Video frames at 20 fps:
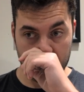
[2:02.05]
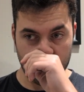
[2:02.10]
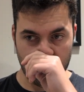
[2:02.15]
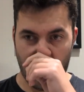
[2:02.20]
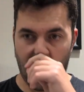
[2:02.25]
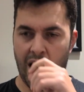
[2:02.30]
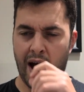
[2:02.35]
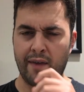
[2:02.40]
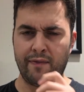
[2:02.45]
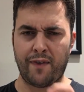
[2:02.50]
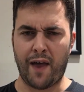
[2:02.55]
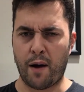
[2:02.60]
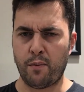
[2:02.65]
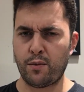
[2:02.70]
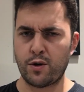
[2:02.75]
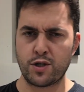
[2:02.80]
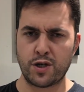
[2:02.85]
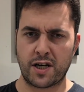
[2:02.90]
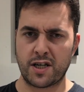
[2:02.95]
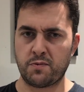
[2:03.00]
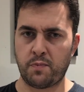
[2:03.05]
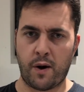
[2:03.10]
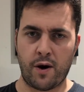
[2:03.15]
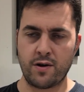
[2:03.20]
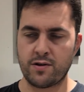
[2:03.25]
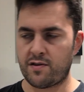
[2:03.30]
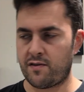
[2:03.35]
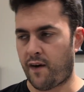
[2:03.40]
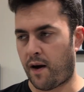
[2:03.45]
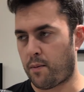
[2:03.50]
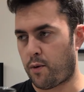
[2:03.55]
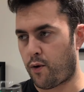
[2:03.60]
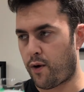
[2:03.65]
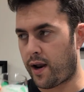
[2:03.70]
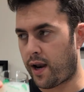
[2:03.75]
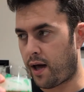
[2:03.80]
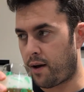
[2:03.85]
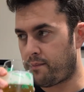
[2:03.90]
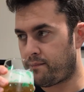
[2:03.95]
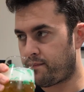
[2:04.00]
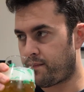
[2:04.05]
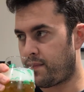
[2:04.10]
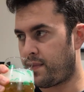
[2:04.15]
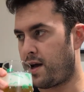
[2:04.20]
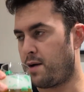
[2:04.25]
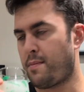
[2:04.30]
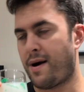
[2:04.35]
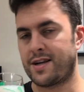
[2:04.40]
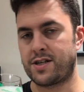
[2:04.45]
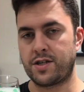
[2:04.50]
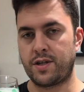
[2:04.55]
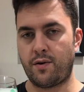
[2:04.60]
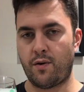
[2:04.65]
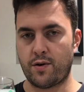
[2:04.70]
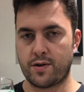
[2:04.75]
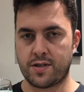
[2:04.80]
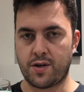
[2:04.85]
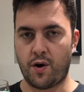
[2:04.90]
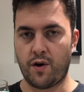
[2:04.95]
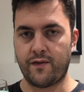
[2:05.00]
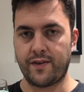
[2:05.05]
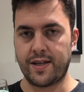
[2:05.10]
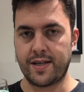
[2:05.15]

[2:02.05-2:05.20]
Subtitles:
Not had that much experience with Amarillo. I imagine they're sort of